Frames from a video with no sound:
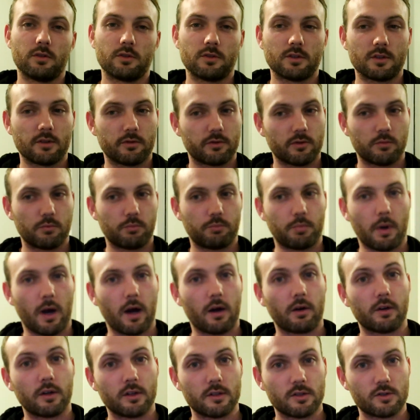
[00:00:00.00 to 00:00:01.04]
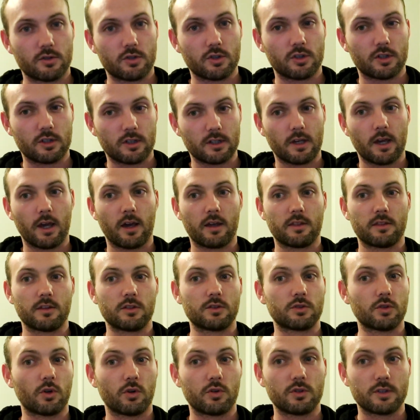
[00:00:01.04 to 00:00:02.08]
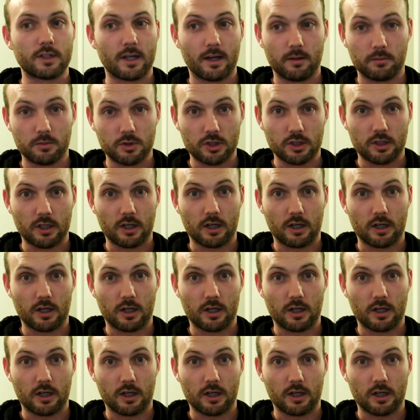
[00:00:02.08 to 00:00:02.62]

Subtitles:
different barriers you can get that don't damage your